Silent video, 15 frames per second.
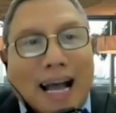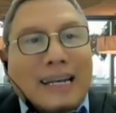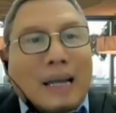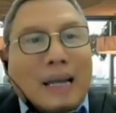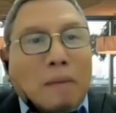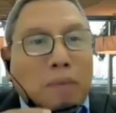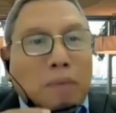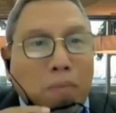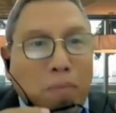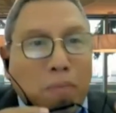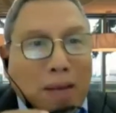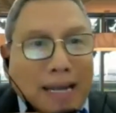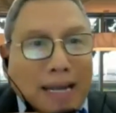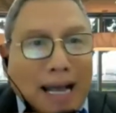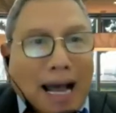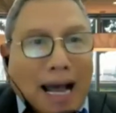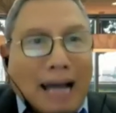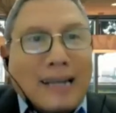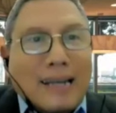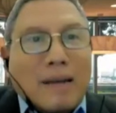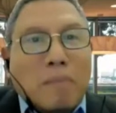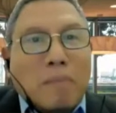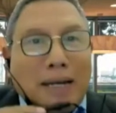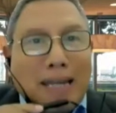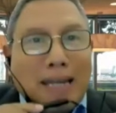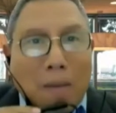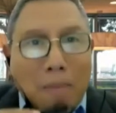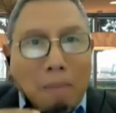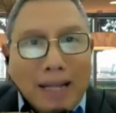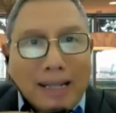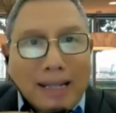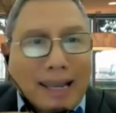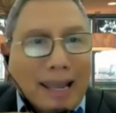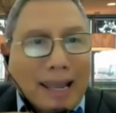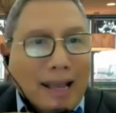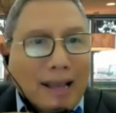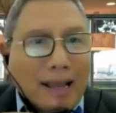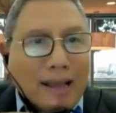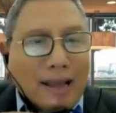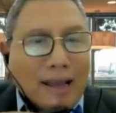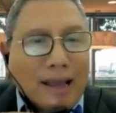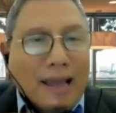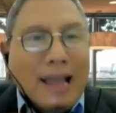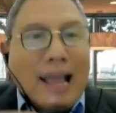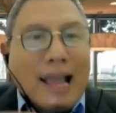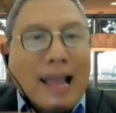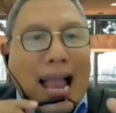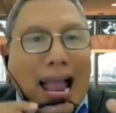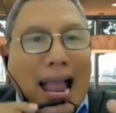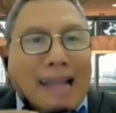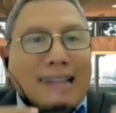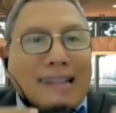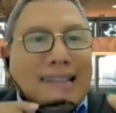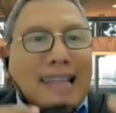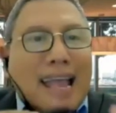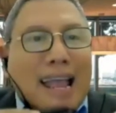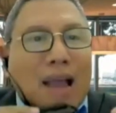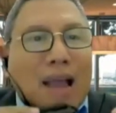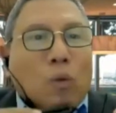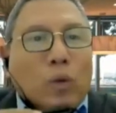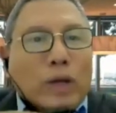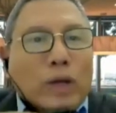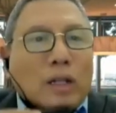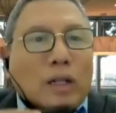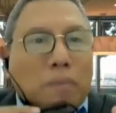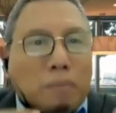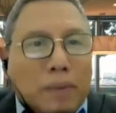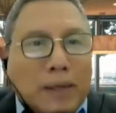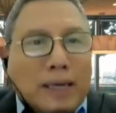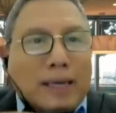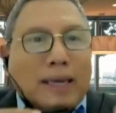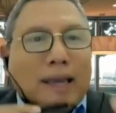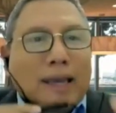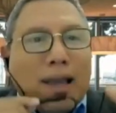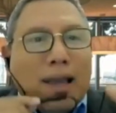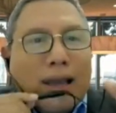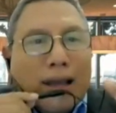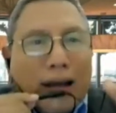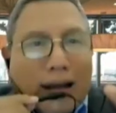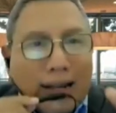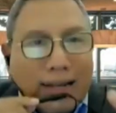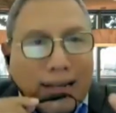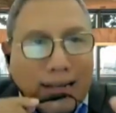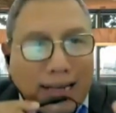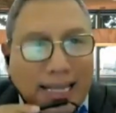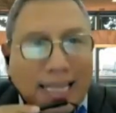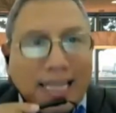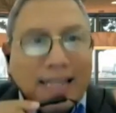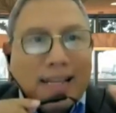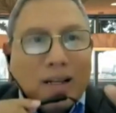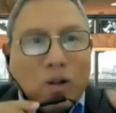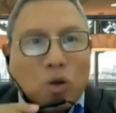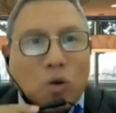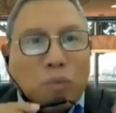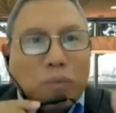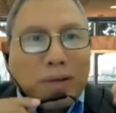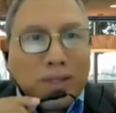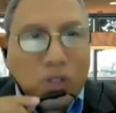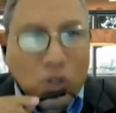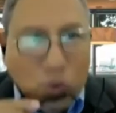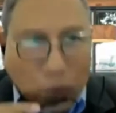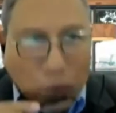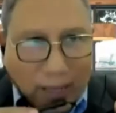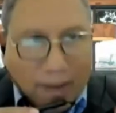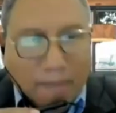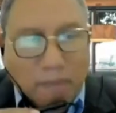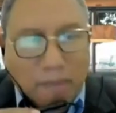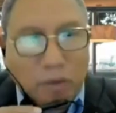ada perbedaan pendapatnya, and there will be a need to persuade.